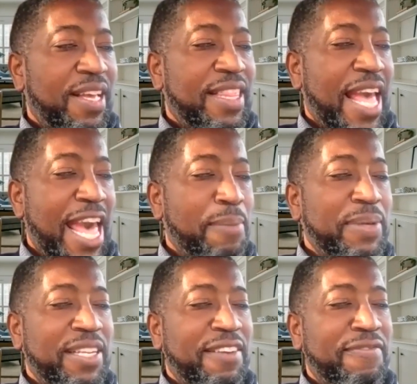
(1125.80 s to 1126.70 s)
the
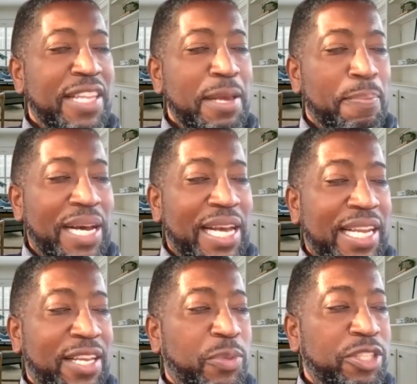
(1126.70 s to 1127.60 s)
habit of lip
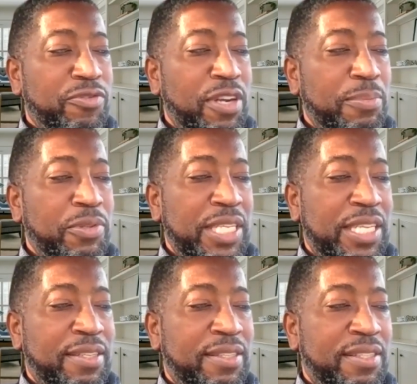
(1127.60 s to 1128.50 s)
biting when trouble
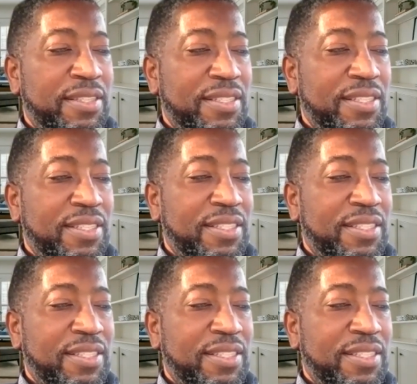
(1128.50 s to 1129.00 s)
nears,